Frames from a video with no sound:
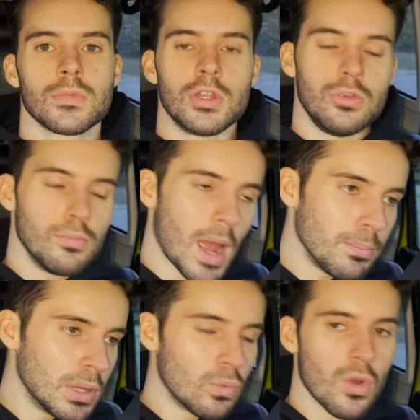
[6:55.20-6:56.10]
You might
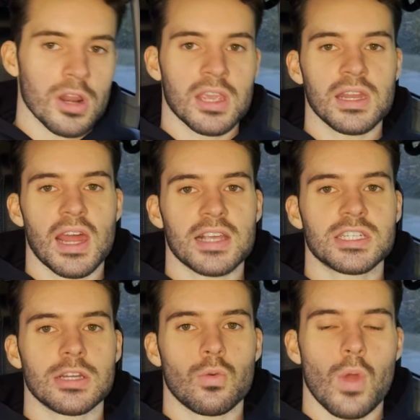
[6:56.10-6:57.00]
be one
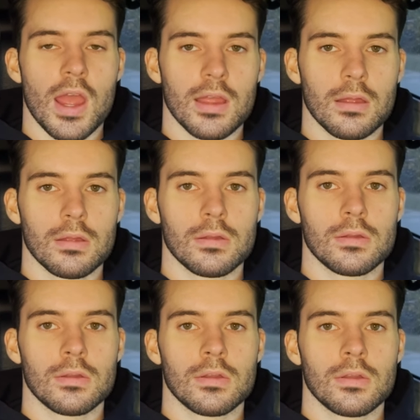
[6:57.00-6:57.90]
connection away
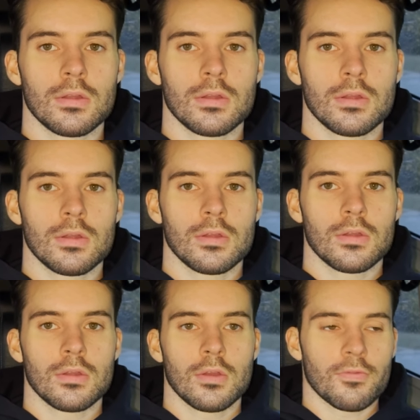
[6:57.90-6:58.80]

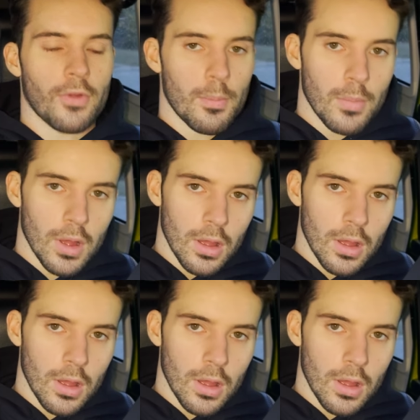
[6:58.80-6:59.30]
from